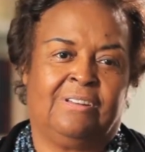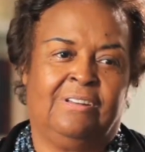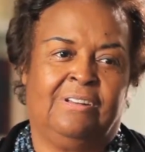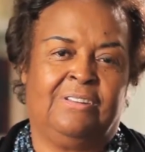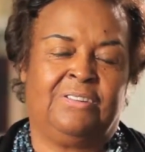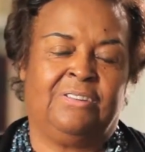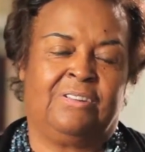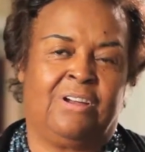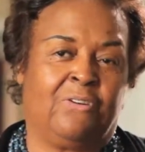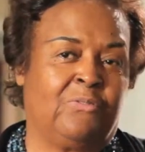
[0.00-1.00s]
He
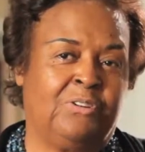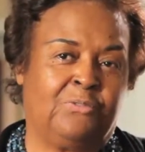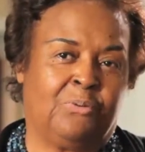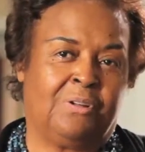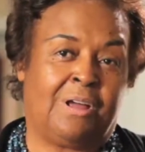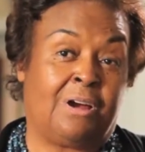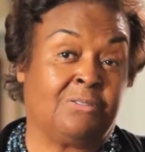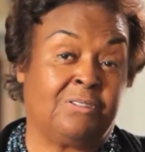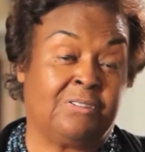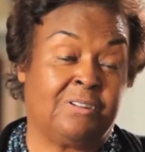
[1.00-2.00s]
listened carefully to what
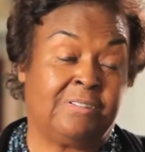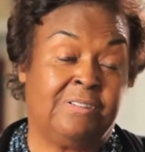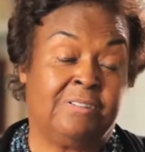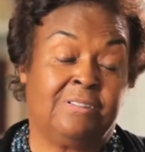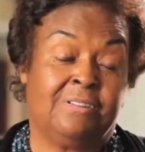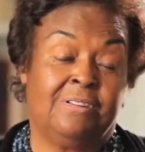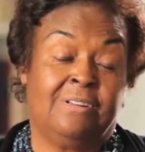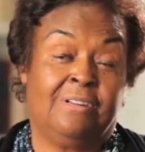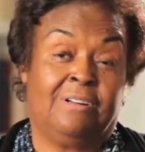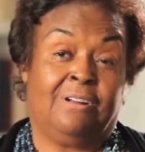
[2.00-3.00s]
our suggestions
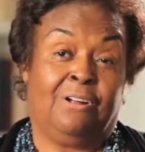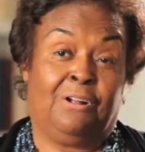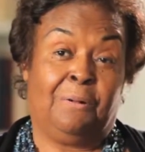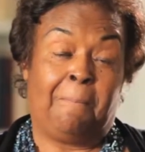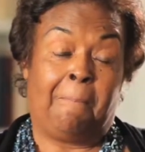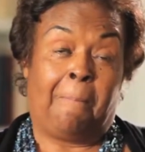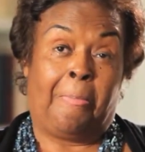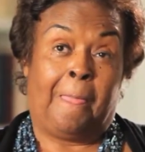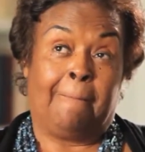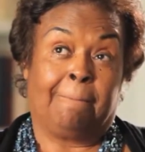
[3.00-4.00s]
um,
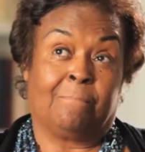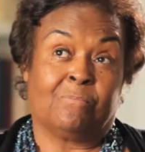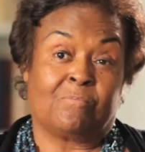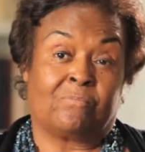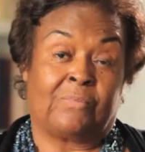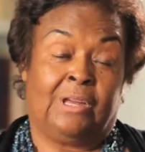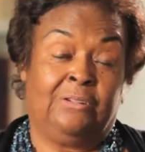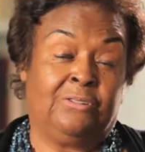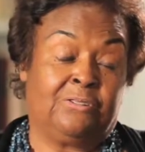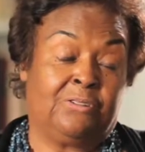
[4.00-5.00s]

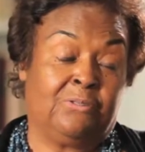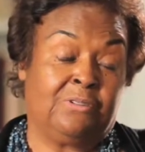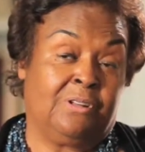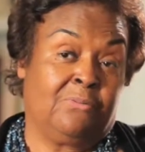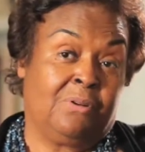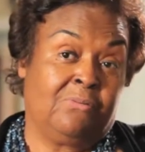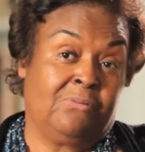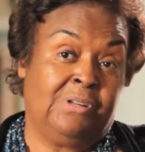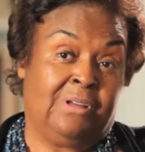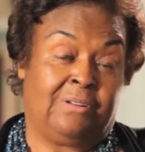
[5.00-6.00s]
and took seriously what
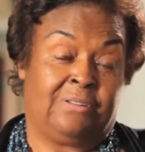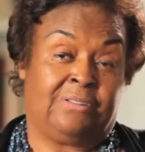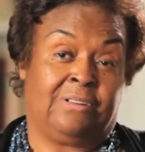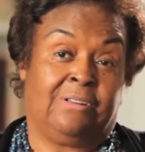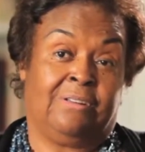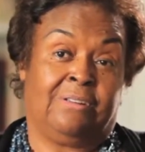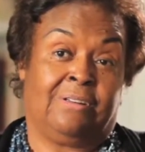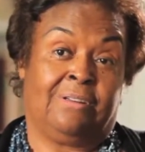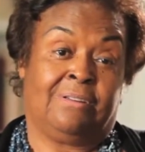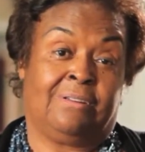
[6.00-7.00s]
we had to say.
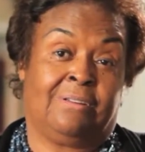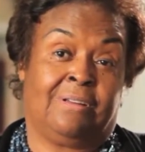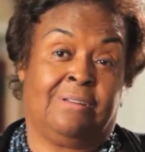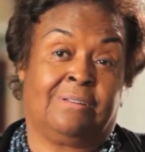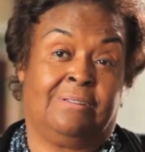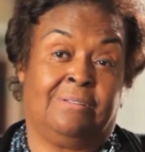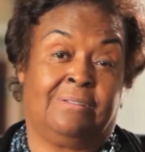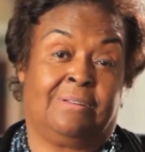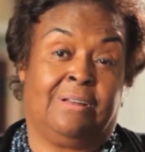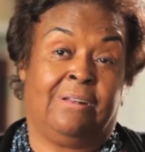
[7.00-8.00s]
I, I
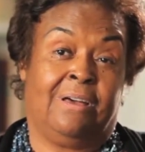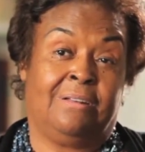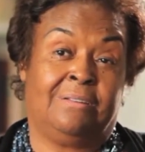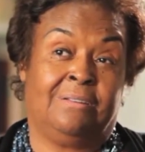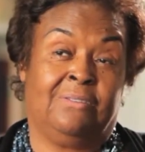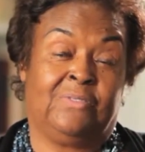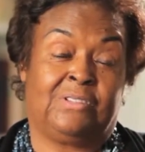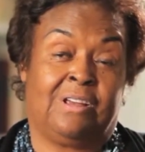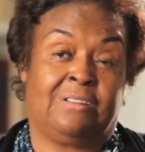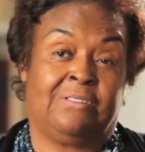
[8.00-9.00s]
cannot
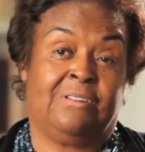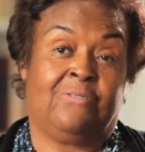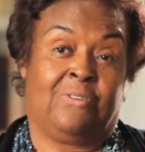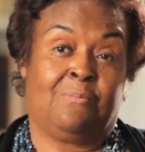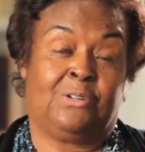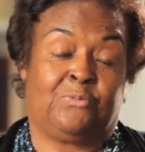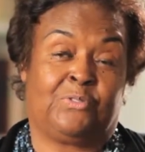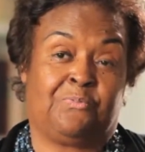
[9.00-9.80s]
emphasize enough how much